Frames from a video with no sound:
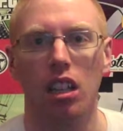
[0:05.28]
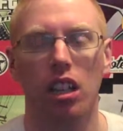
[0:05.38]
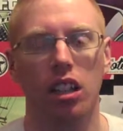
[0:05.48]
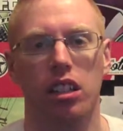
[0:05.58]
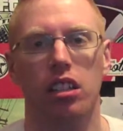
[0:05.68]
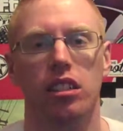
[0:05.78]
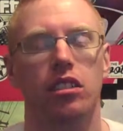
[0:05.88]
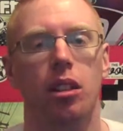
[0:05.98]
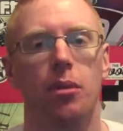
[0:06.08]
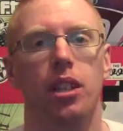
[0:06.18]
Hi guys,
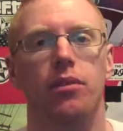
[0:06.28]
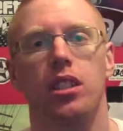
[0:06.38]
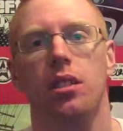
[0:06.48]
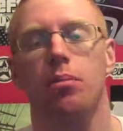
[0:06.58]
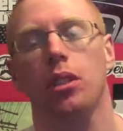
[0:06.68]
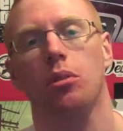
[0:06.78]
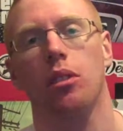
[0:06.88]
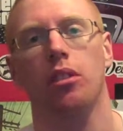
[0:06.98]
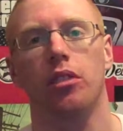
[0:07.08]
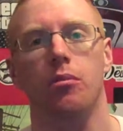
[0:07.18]
Toby here for
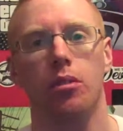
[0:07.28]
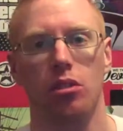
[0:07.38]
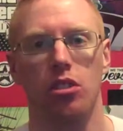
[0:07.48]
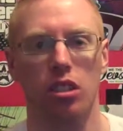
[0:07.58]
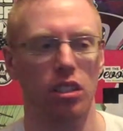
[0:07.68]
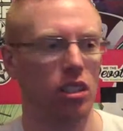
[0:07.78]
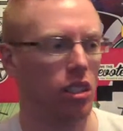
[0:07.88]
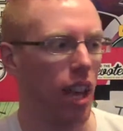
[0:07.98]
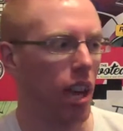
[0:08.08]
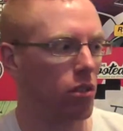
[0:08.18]
TP23 Productions.
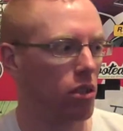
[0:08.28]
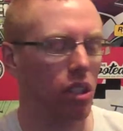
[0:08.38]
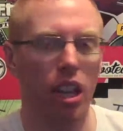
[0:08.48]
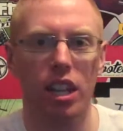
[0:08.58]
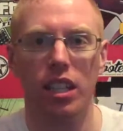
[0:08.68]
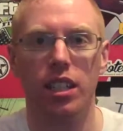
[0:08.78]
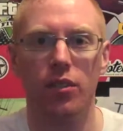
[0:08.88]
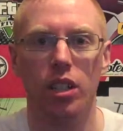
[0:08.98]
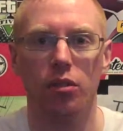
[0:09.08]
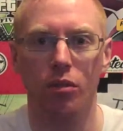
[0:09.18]
Now, I've got a
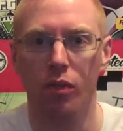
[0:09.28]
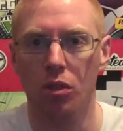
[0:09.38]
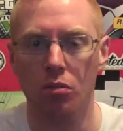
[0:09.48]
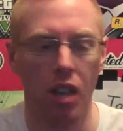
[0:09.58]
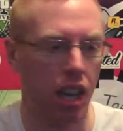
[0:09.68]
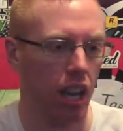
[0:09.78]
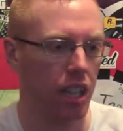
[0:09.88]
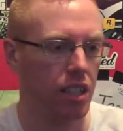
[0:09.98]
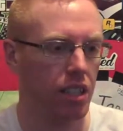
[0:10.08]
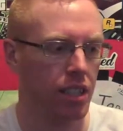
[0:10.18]
DVD review,
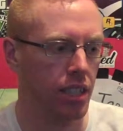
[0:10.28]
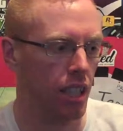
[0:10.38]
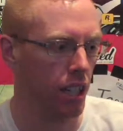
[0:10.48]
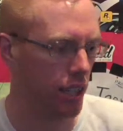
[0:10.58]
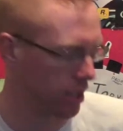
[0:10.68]
and this